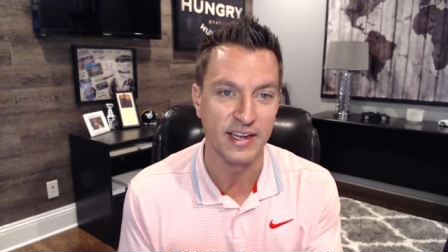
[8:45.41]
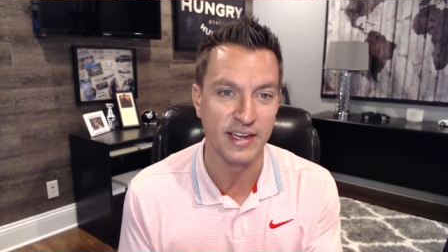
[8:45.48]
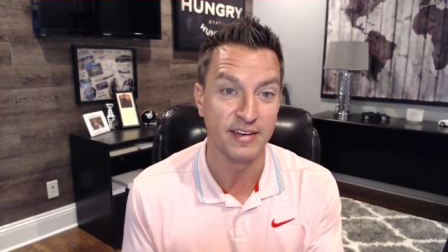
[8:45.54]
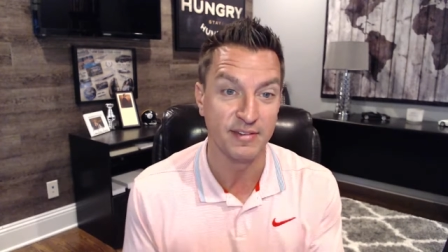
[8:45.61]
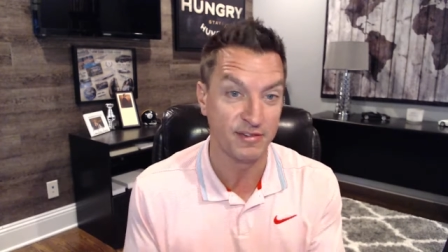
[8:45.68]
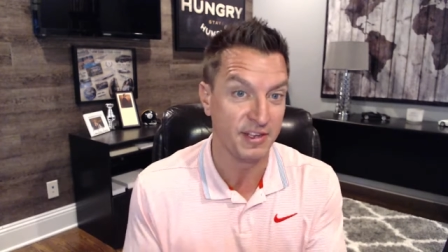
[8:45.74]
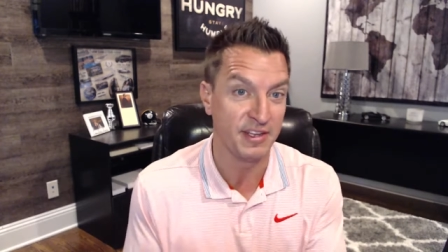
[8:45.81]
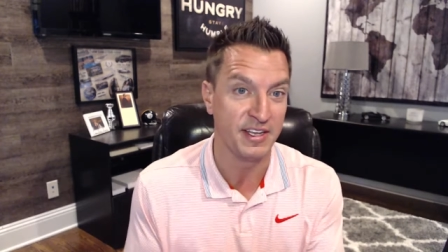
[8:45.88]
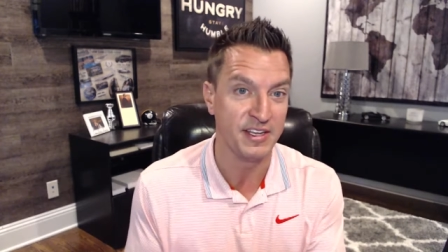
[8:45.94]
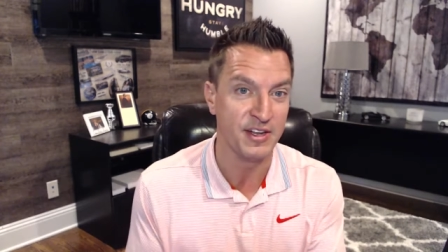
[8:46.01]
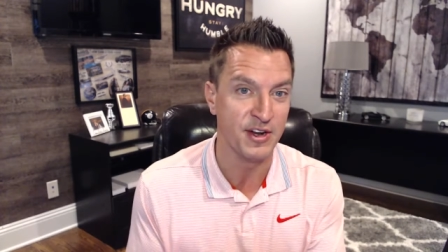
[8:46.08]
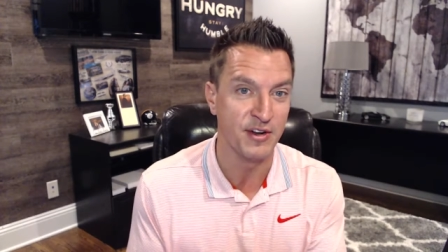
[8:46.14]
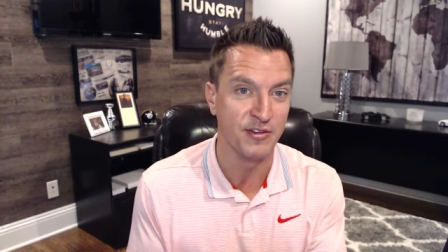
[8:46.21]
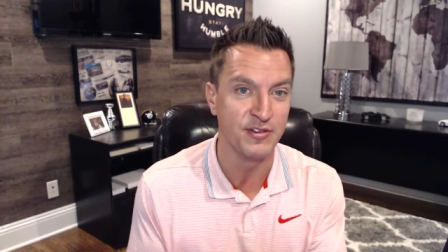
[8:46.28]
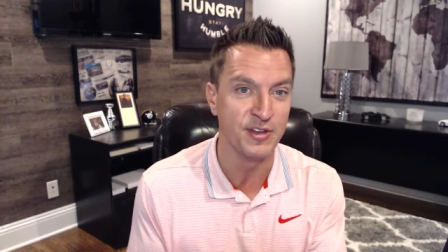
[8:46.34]
Like,
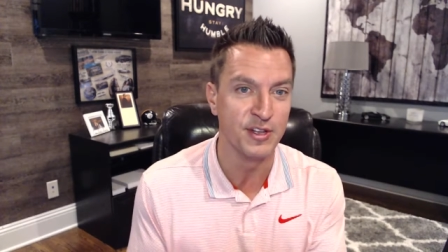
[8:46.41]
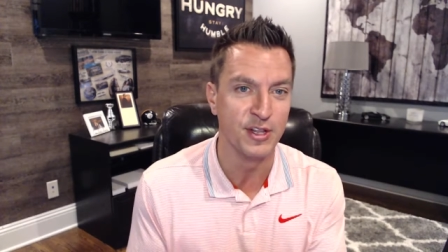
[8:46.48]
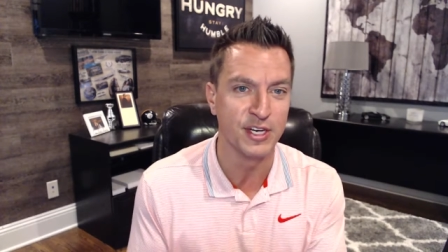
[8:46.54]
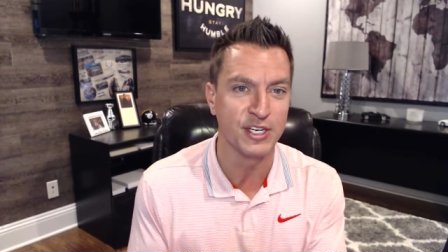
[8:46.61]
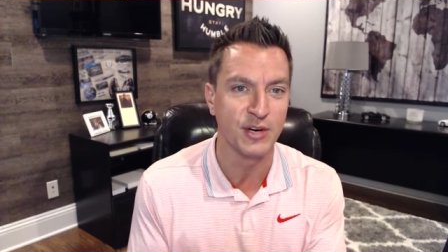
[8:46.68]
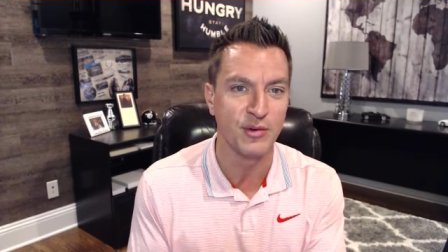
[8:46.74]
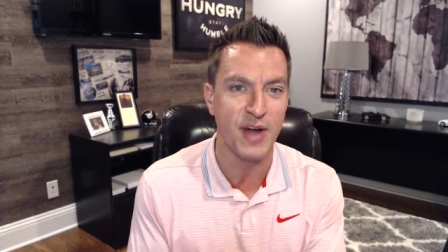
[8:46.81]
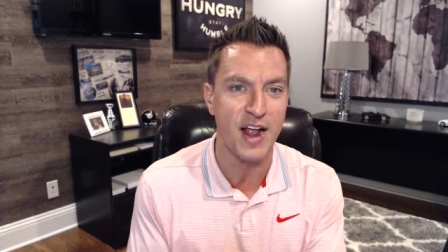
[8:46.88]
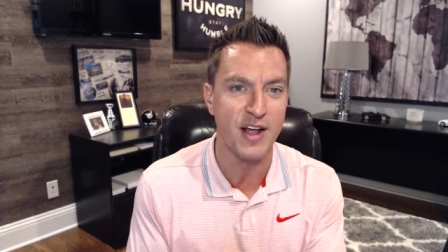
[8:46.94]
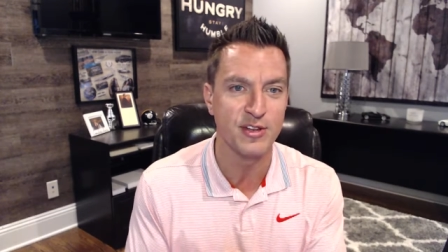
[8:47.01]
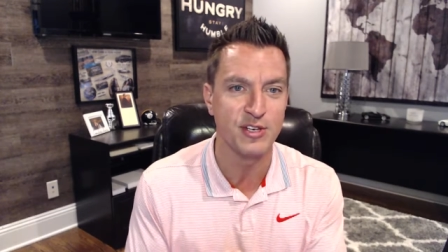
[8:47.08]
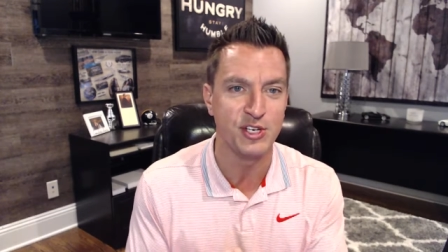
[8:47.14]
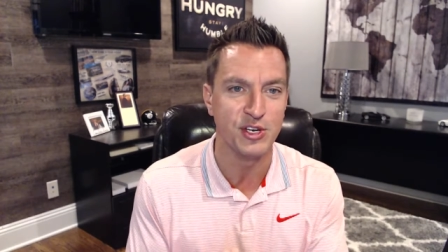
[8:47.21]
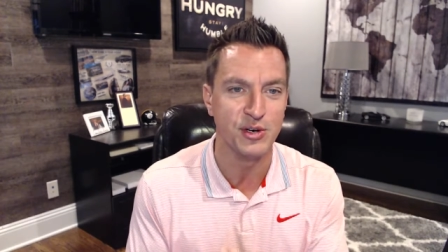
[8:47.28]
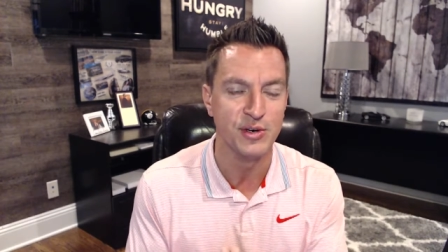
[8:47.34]
you know, if you look
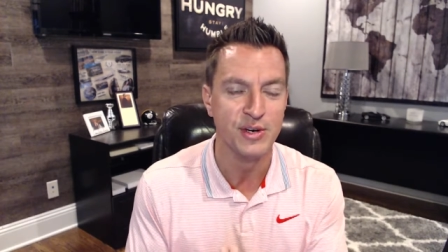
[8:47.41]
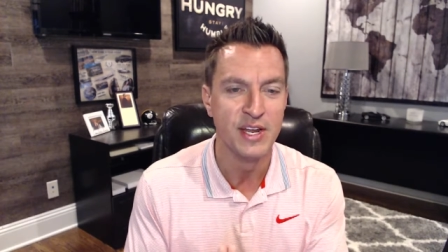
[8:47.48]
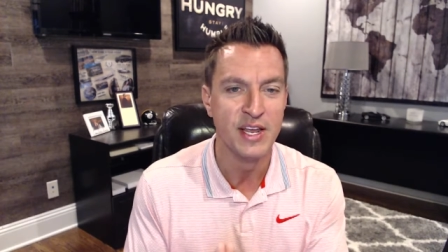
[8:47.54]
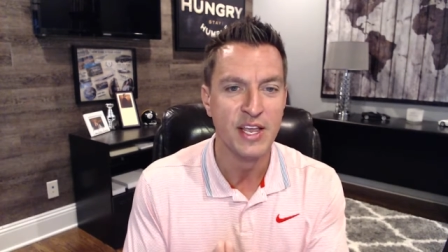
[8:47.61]
around you,